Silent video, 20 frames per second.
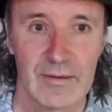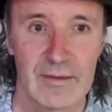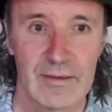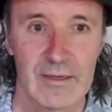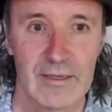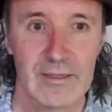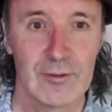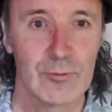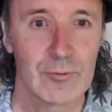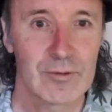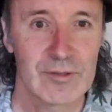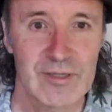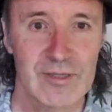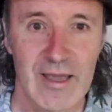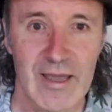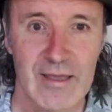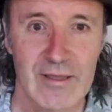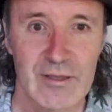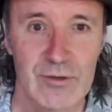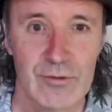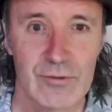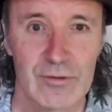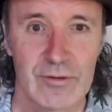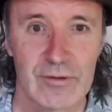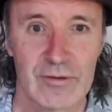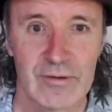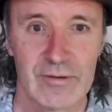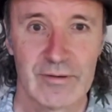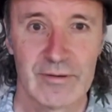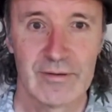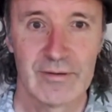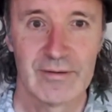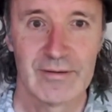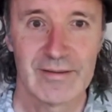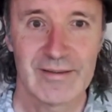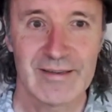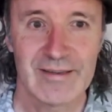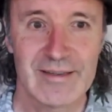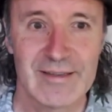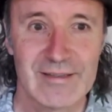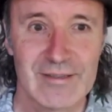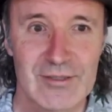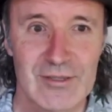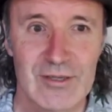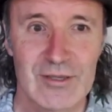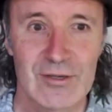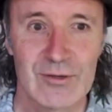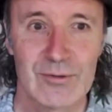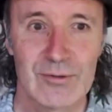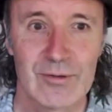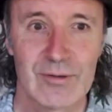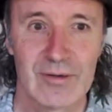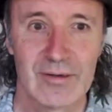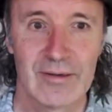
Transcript: He looks at you, into you,